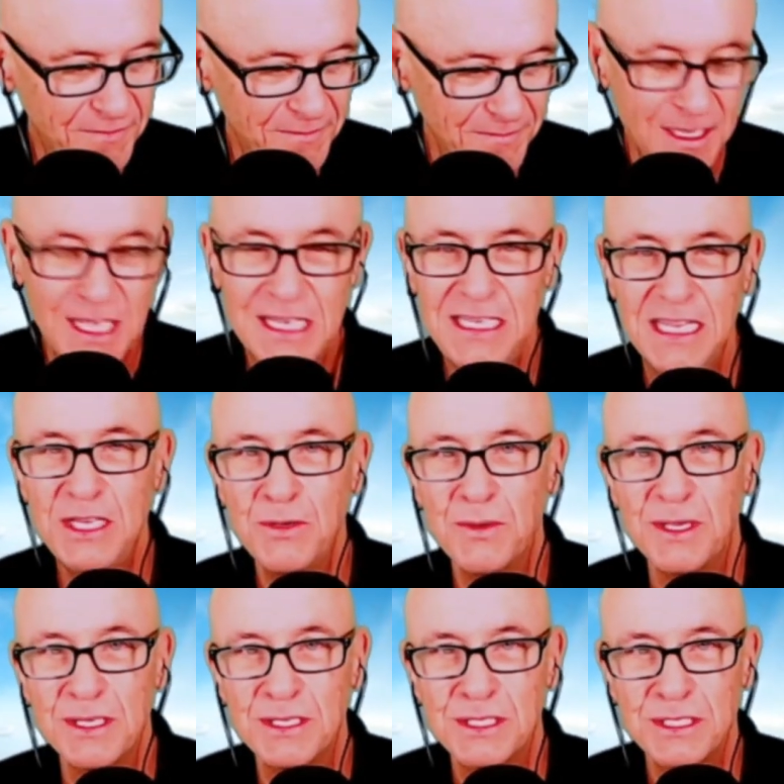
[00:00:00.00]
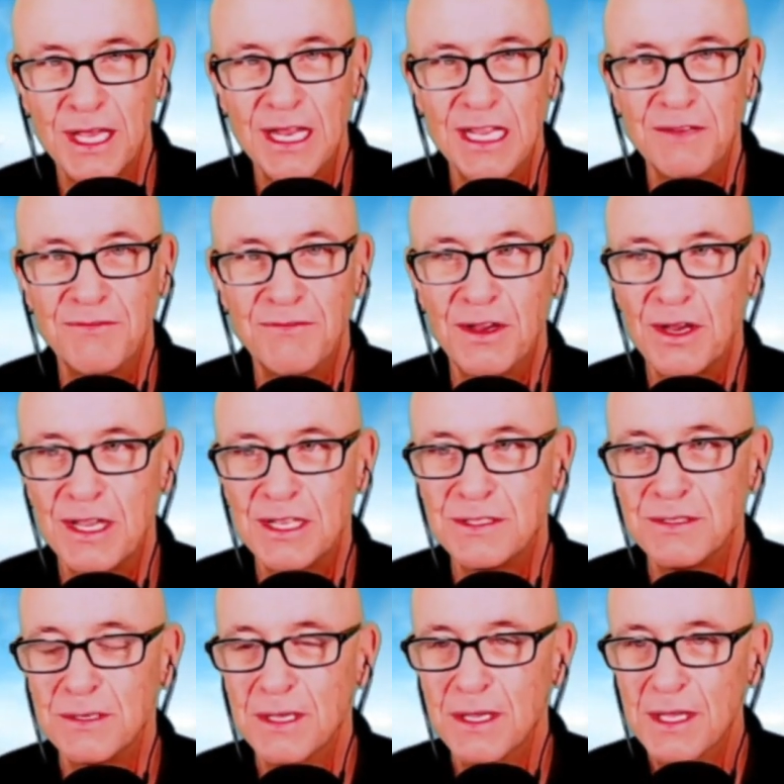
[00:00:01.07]
continuing to study
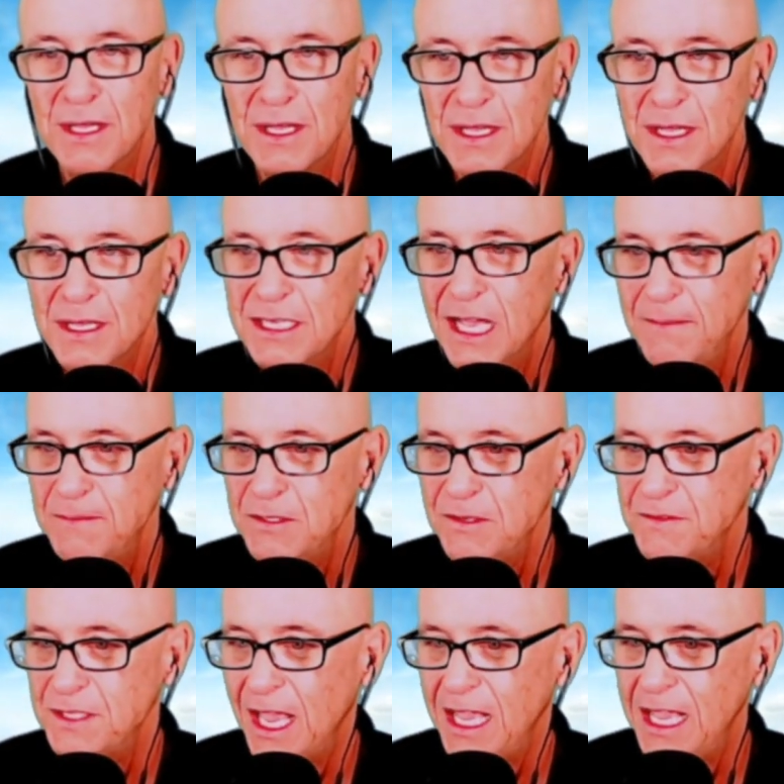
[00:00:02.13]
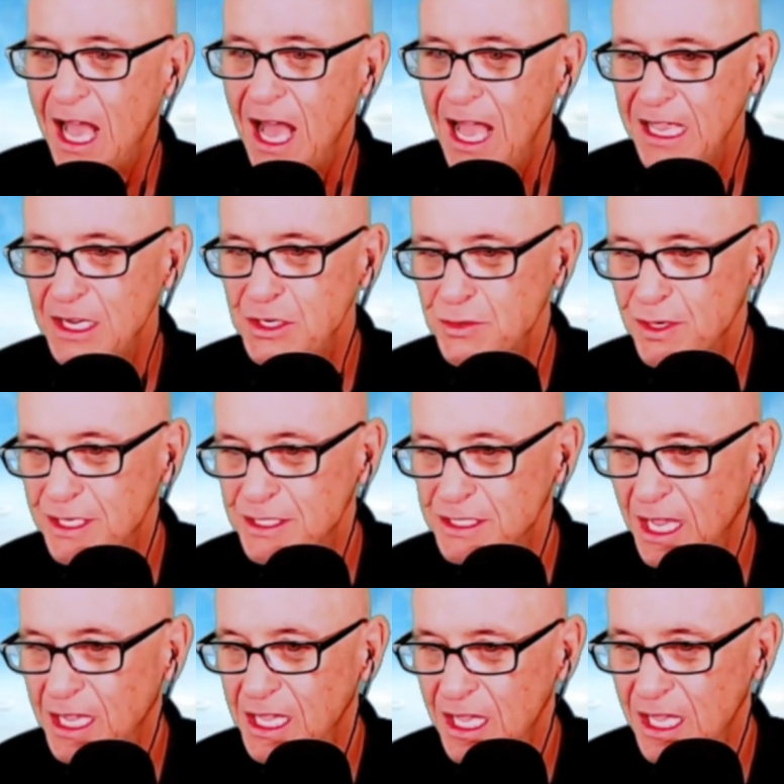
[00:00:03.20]
various types of psychiatry and
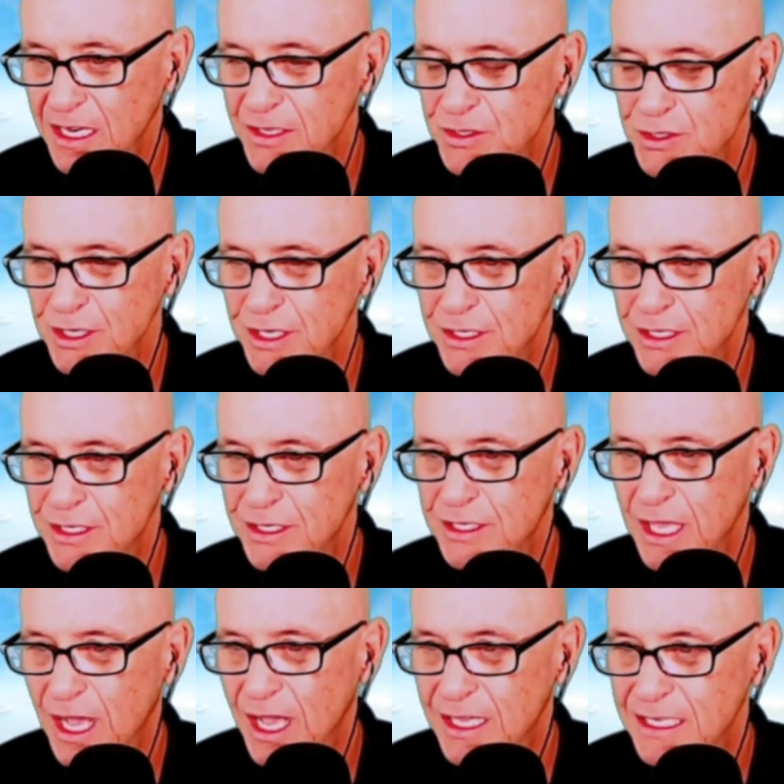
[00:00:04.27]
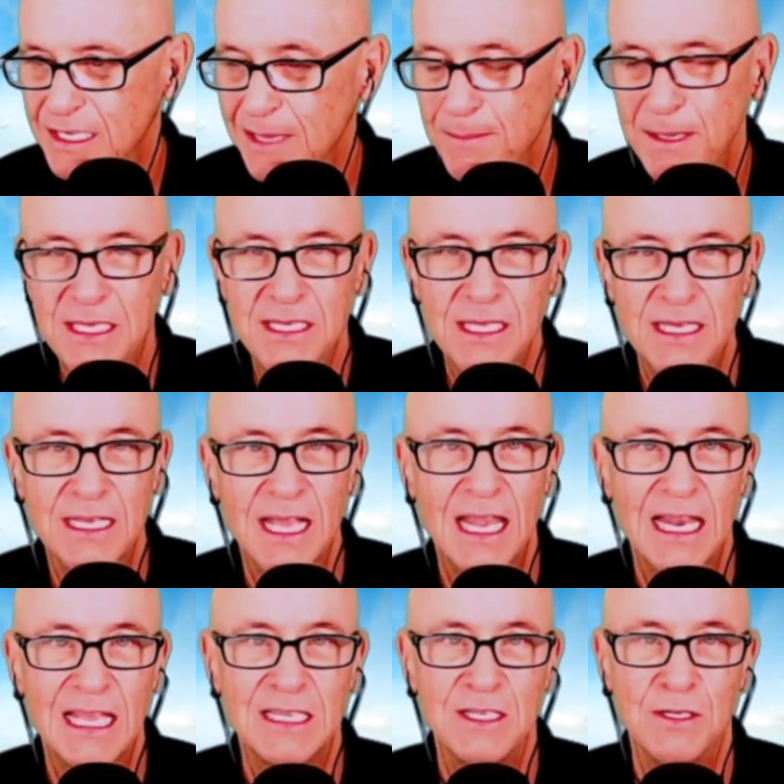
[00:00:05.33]
psychology, DBT,
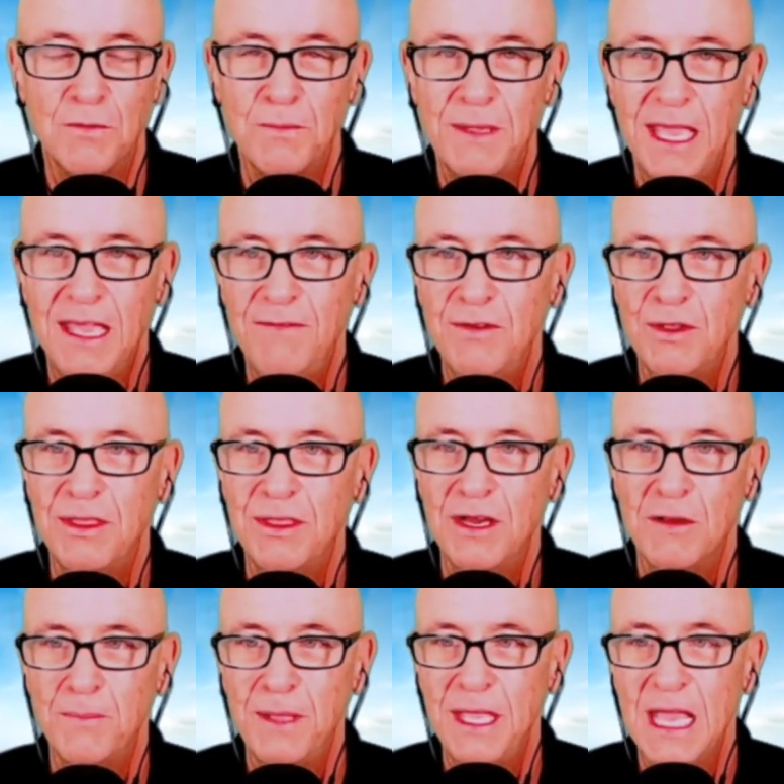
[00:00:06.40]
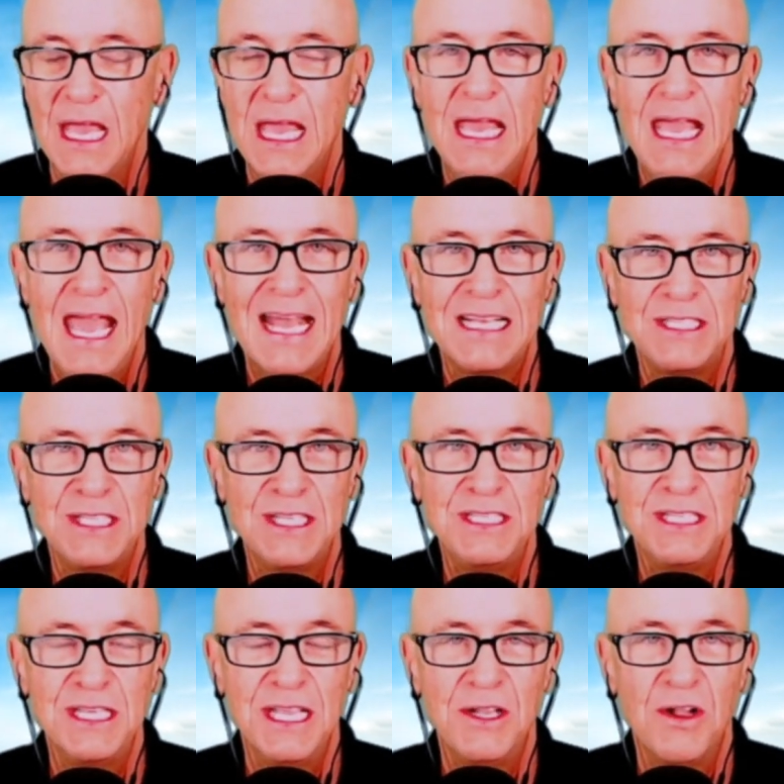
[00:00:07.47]
dialectical behavior therapy, has this
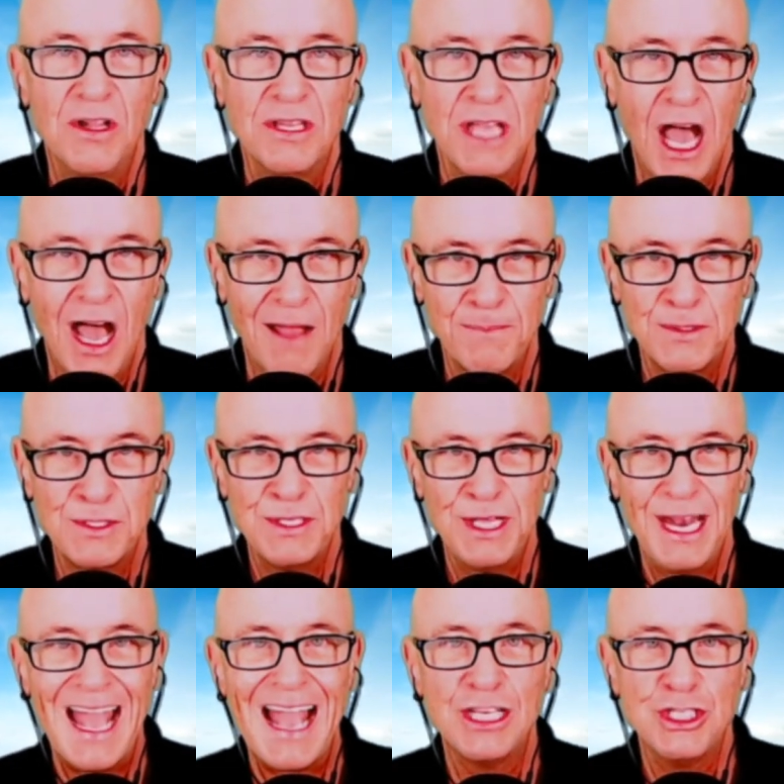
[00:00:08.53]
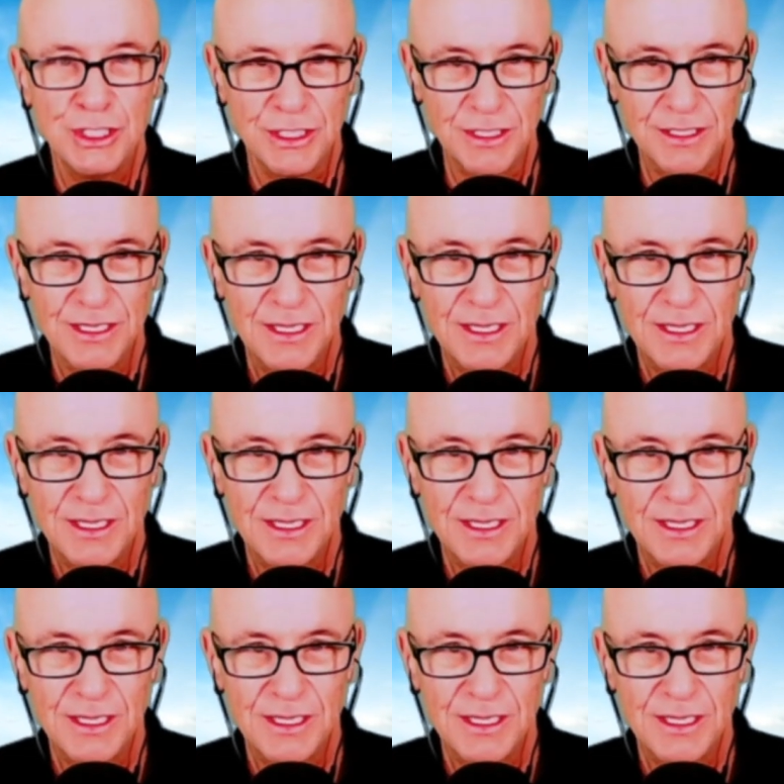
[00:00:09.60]
thing called opposite action.